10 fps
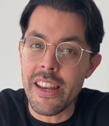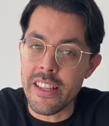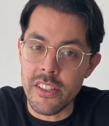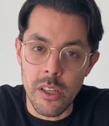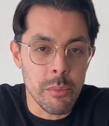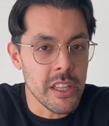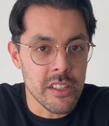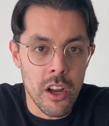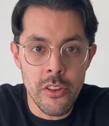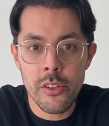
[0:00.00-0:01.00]
in some of
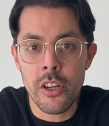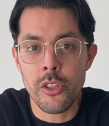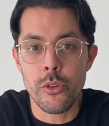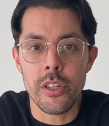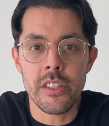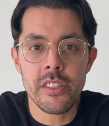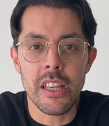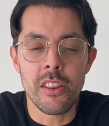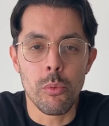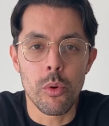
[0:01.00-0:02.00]
these other countries
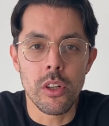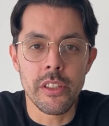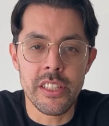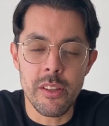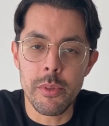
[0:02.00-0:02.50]
in the world, in some of